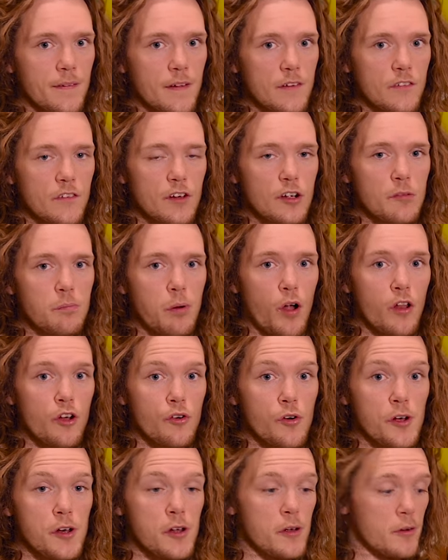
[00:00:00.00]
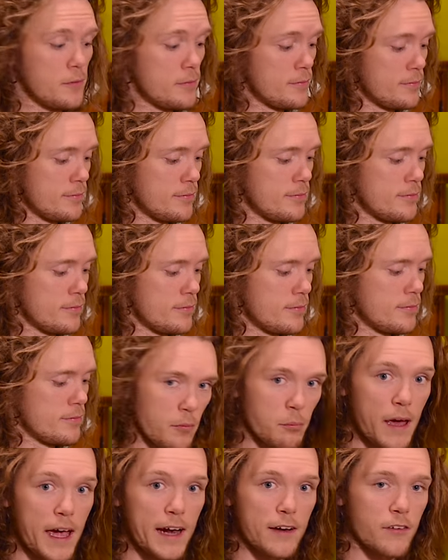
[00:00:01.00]
that's a good Polaroid.
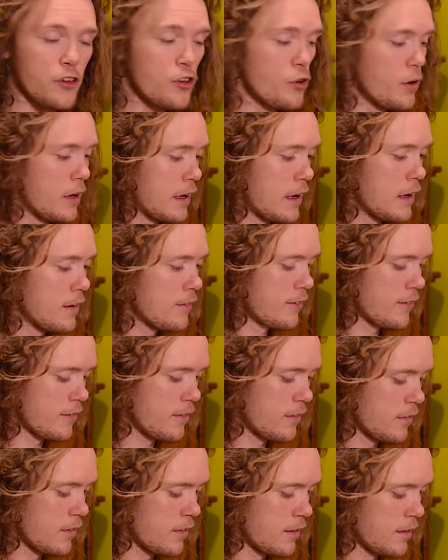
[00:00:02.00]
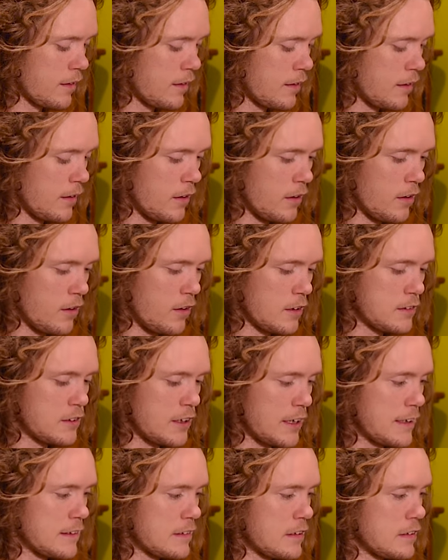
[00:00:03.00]
Pack two, I guess. Looks
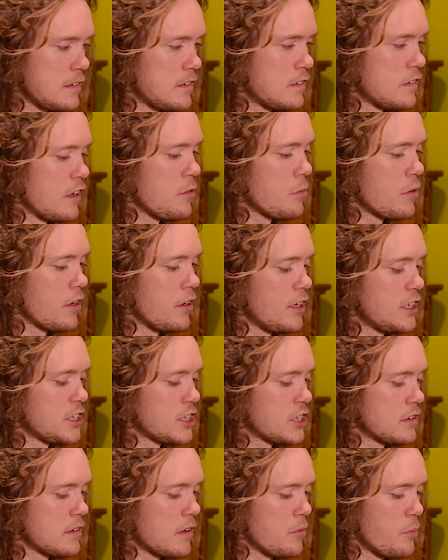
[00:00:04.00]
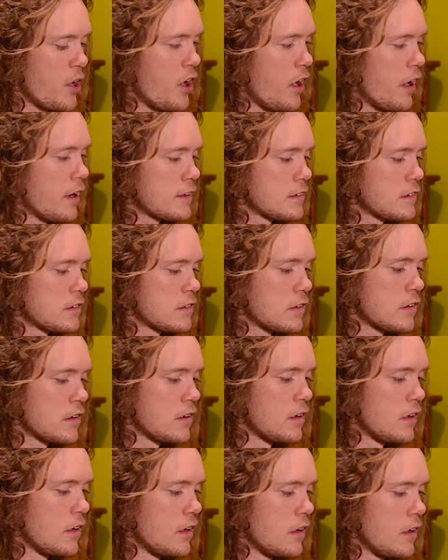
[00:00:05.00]
like it's in the same condition, the box.
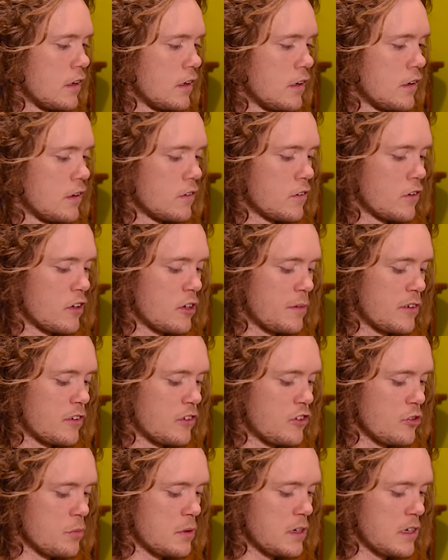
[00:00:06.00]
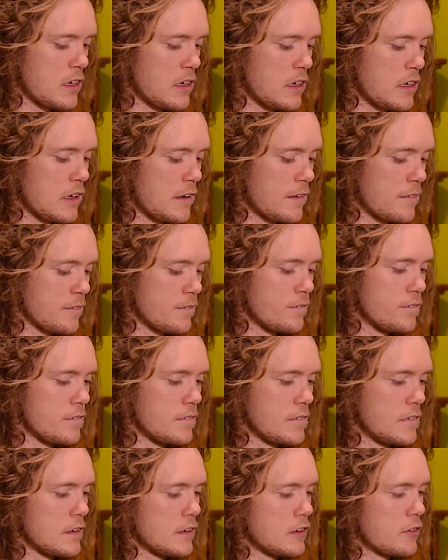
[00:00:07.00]
So I'm assuming uh,
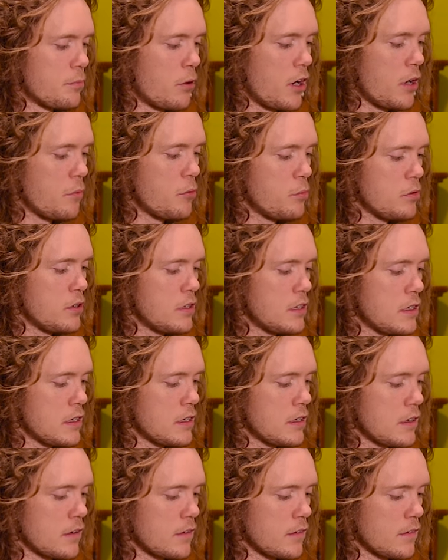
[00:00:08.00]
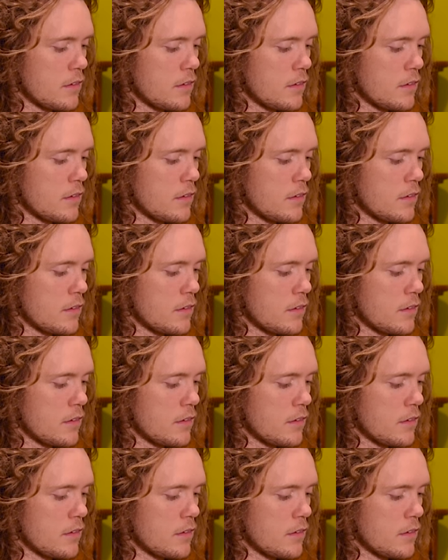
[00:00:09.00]
it's probably